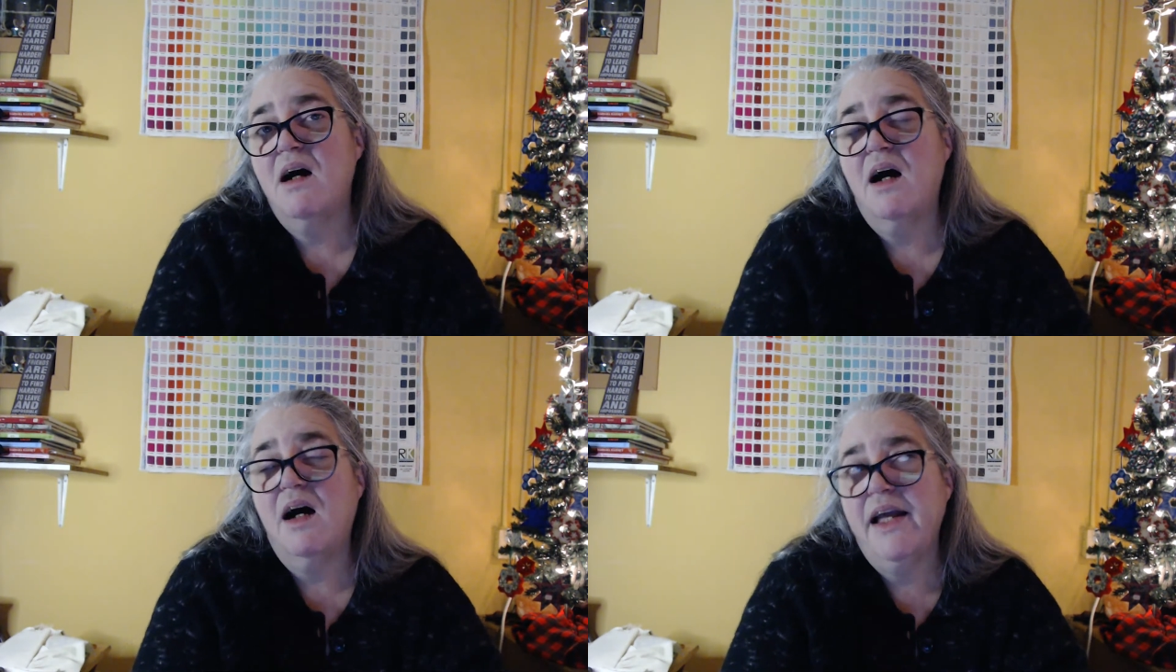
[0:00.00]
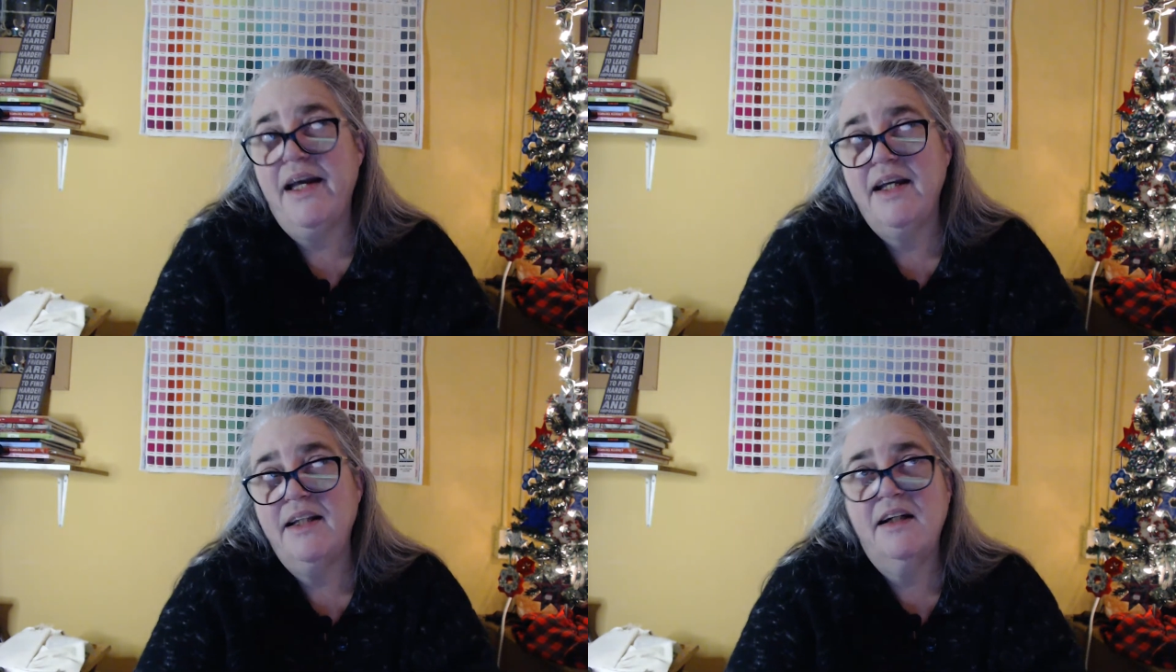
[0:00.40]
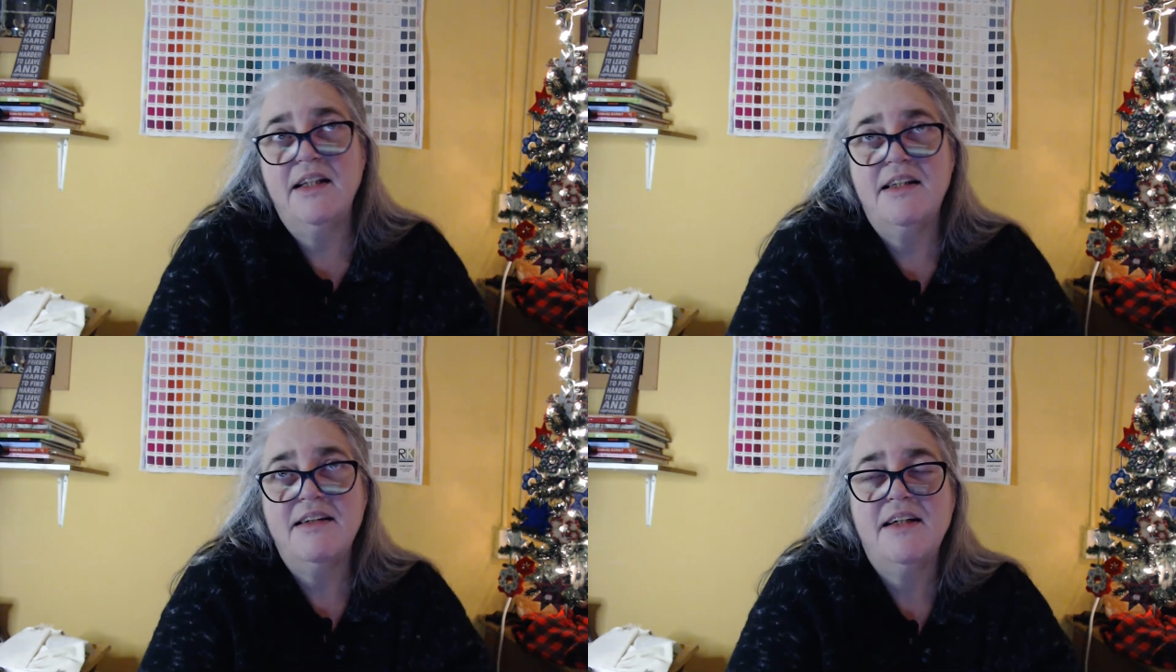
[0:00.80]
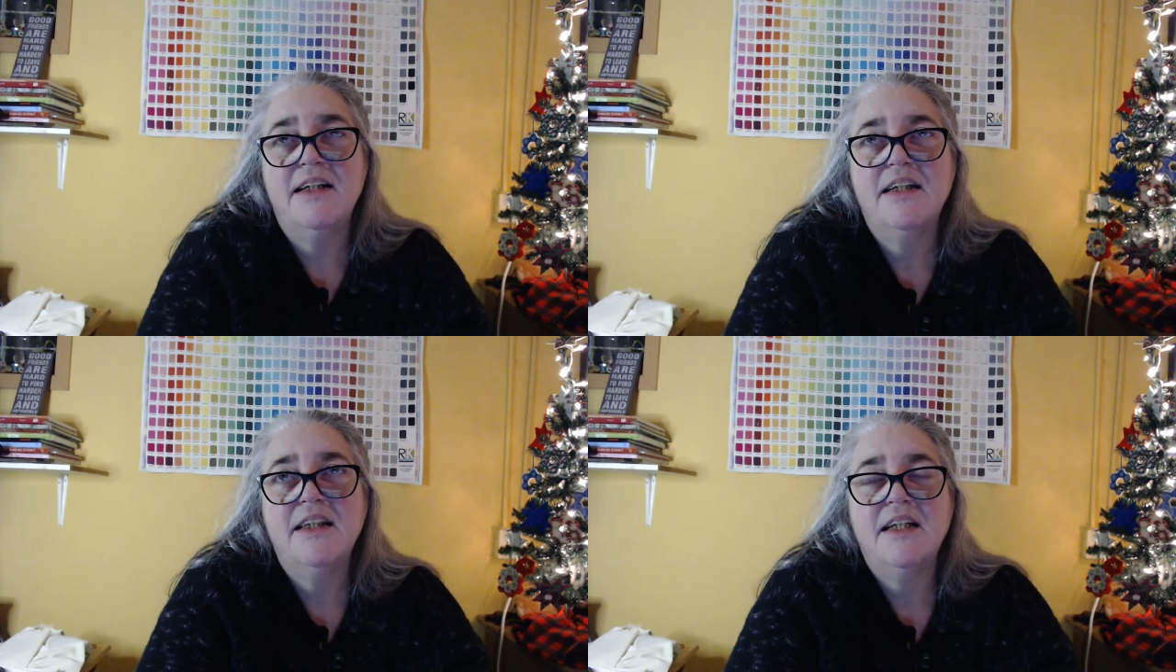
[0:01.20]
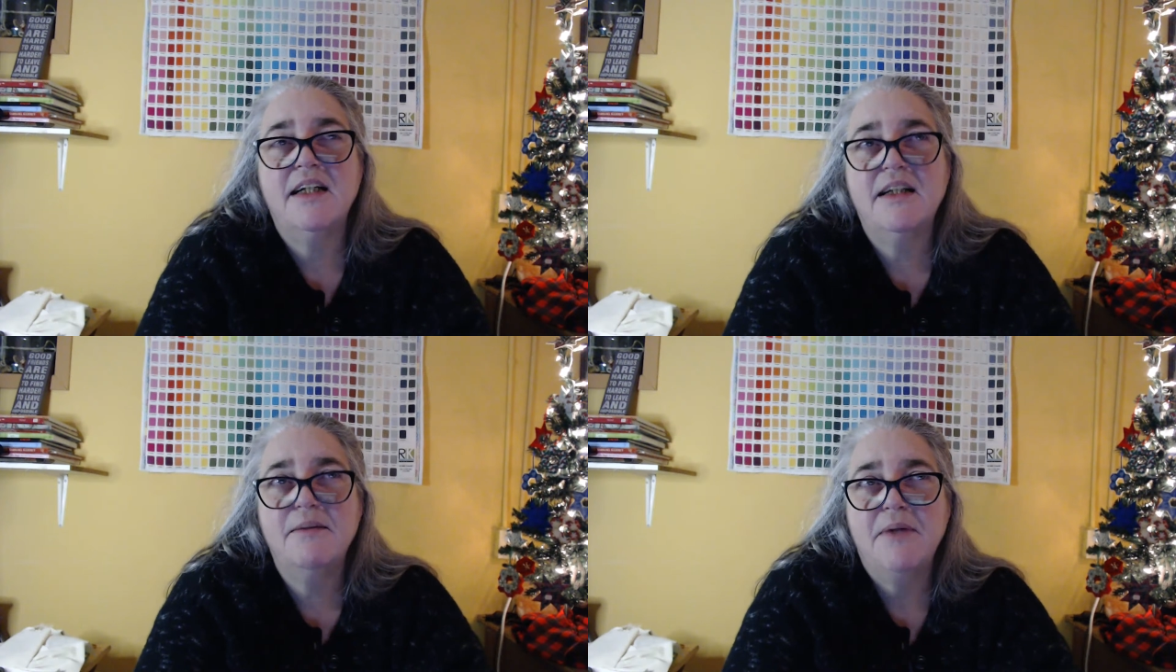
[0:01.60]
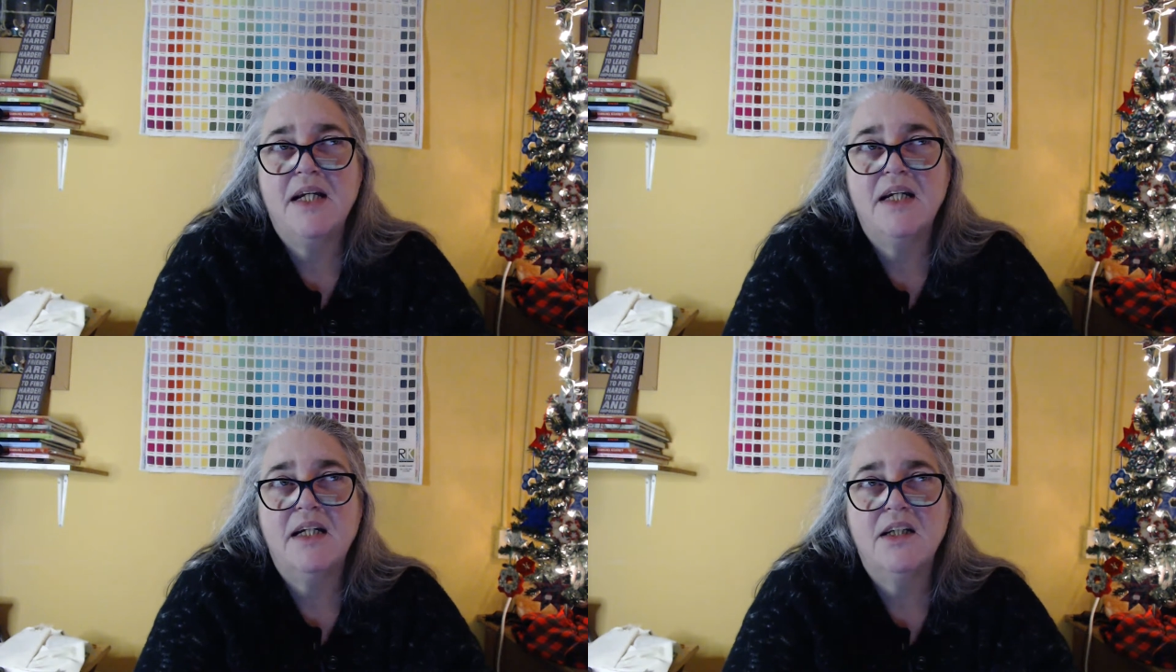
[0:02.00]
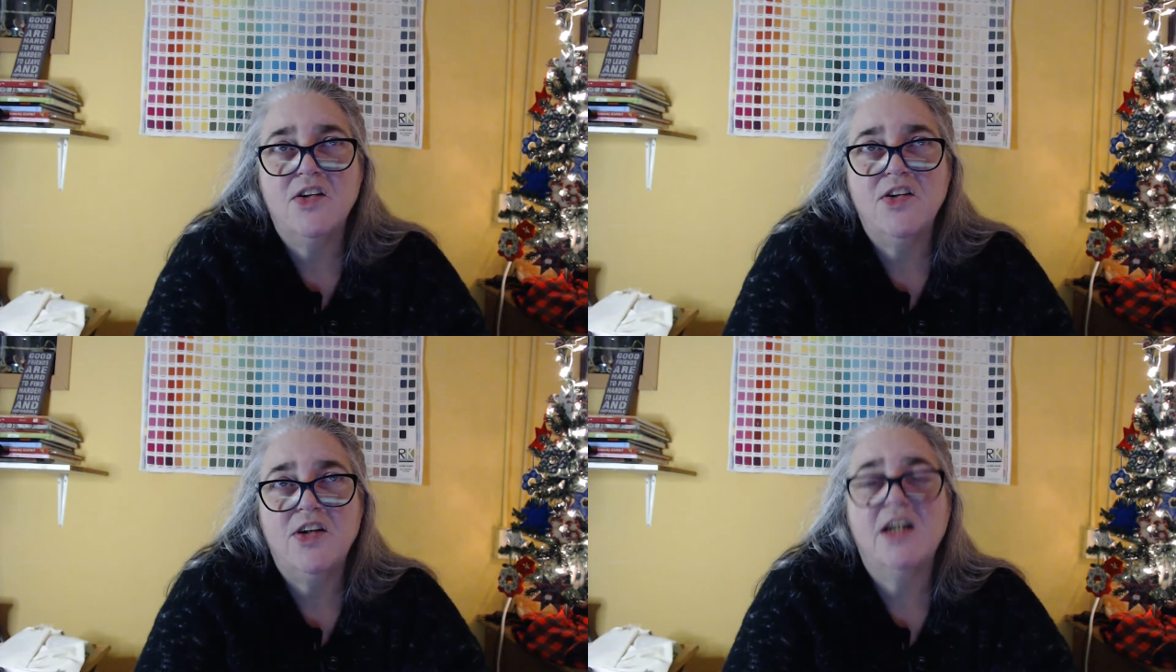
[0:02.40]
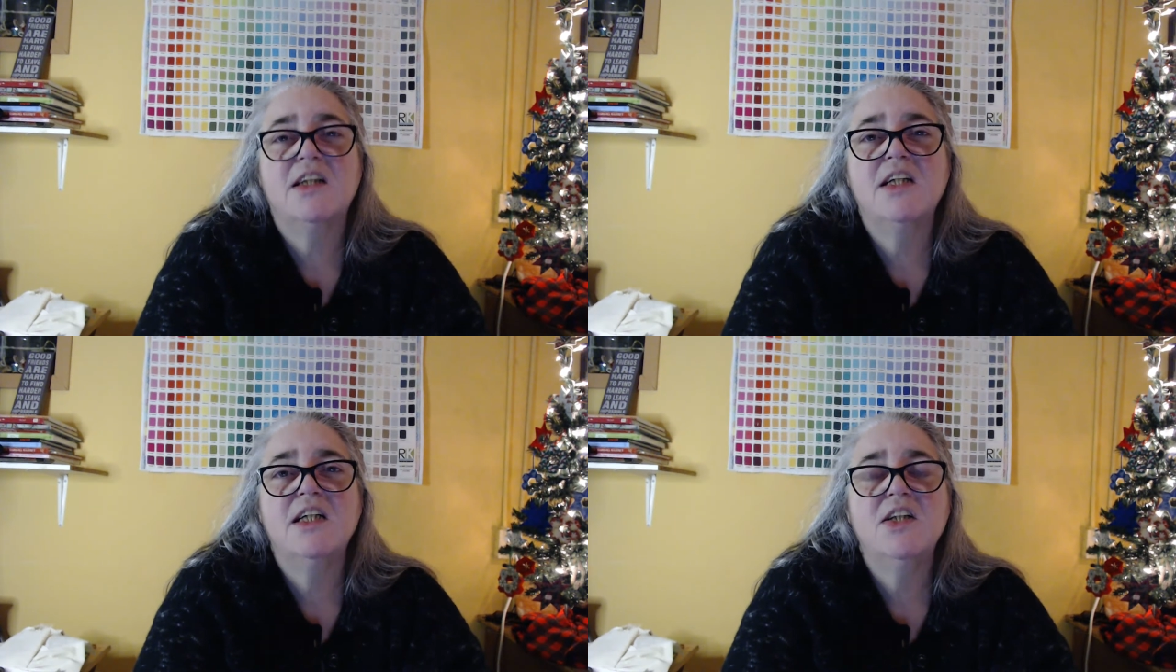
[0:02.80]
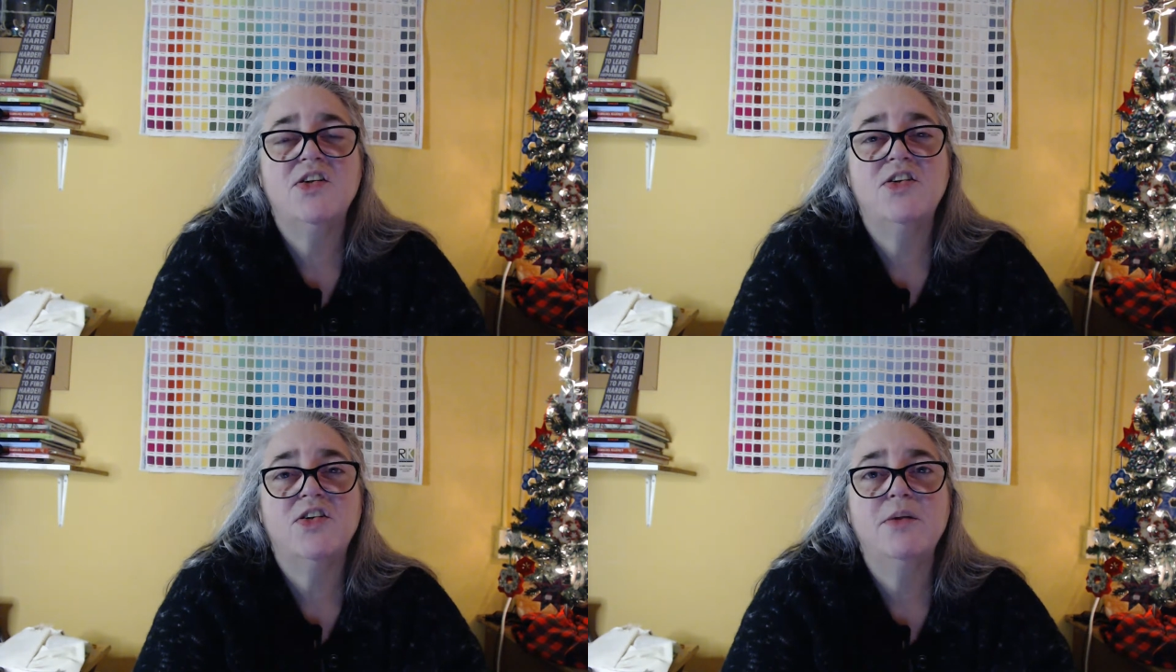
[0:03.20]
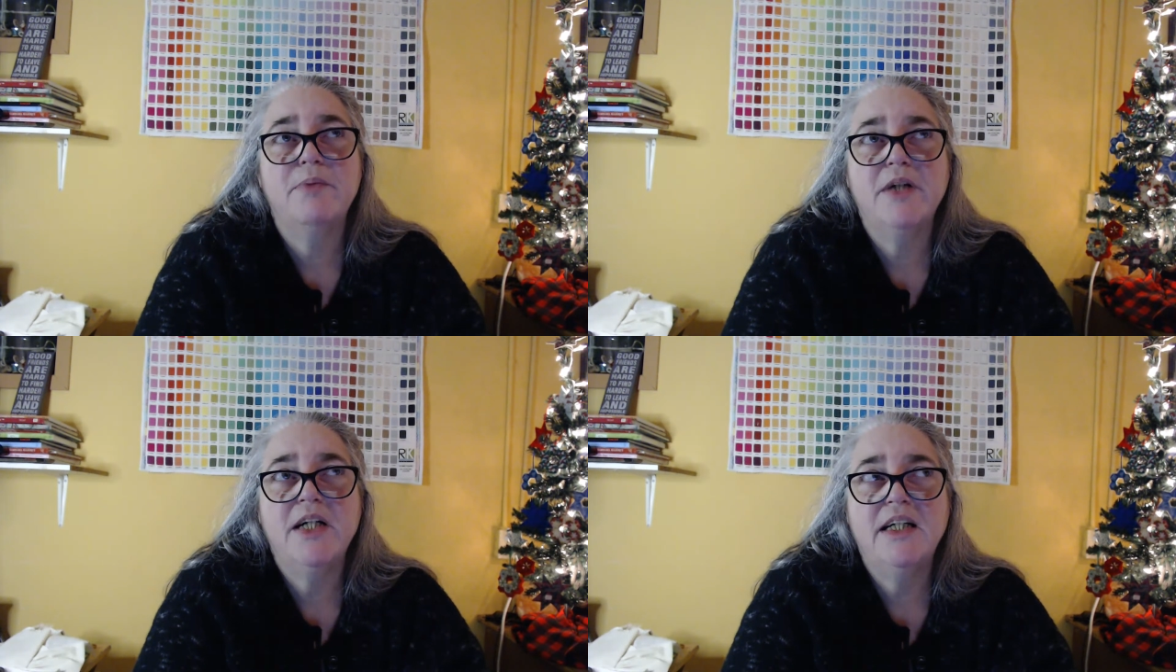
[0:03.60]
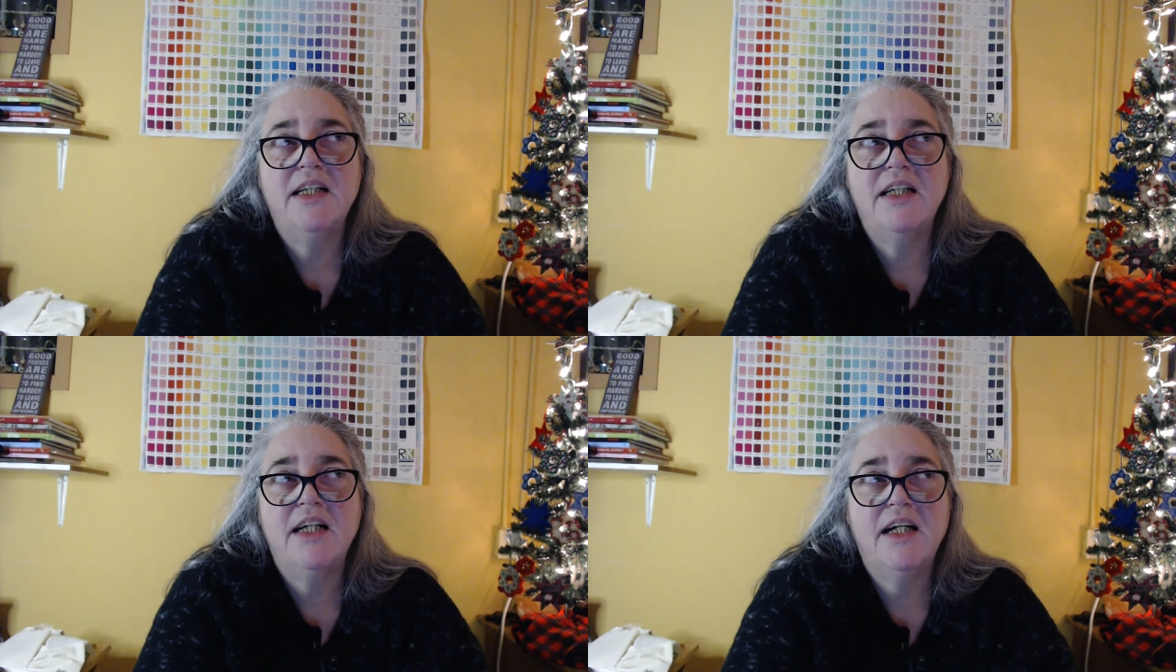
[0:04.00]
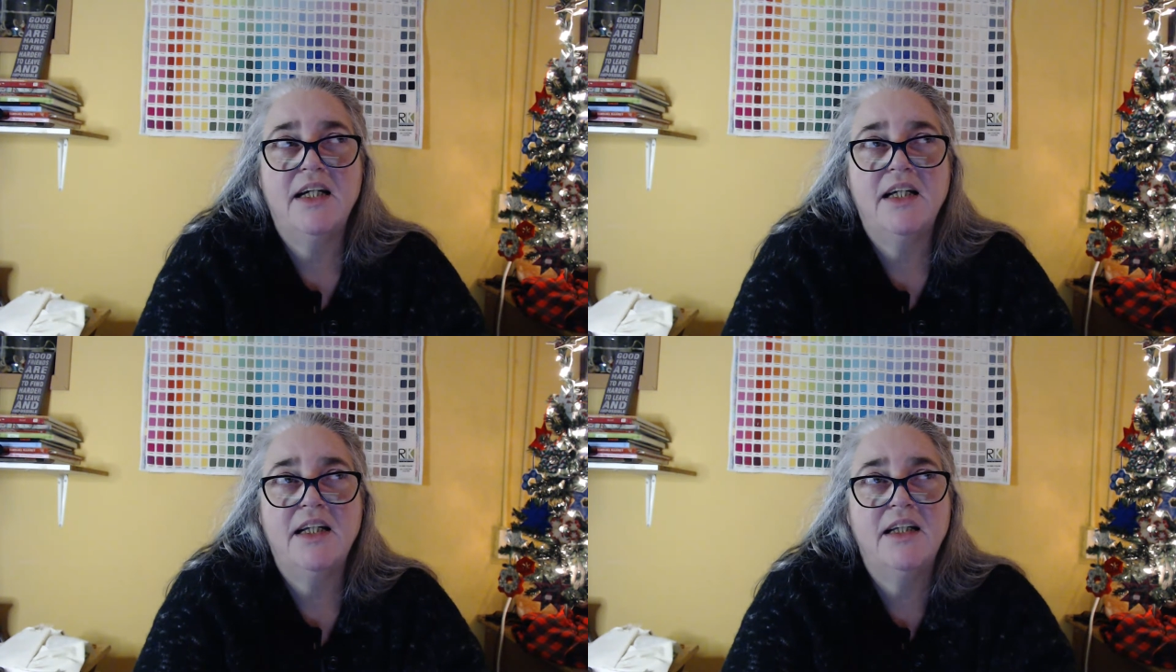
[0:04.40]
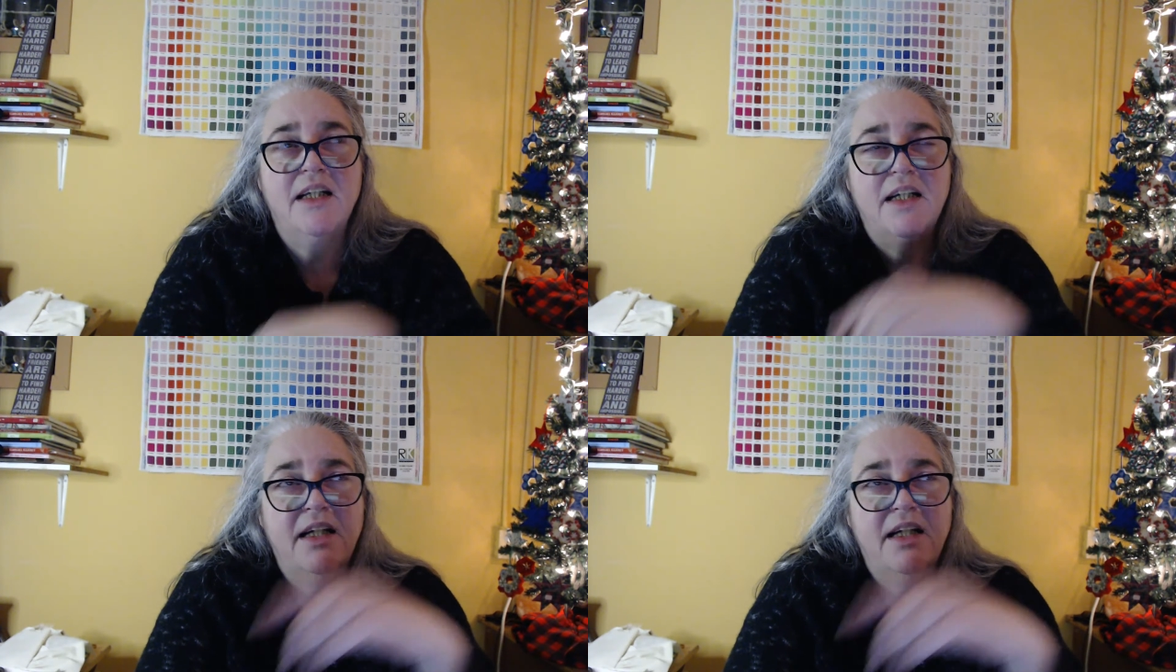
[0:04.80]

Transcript: I had an idea that I could make chocolate shortbread and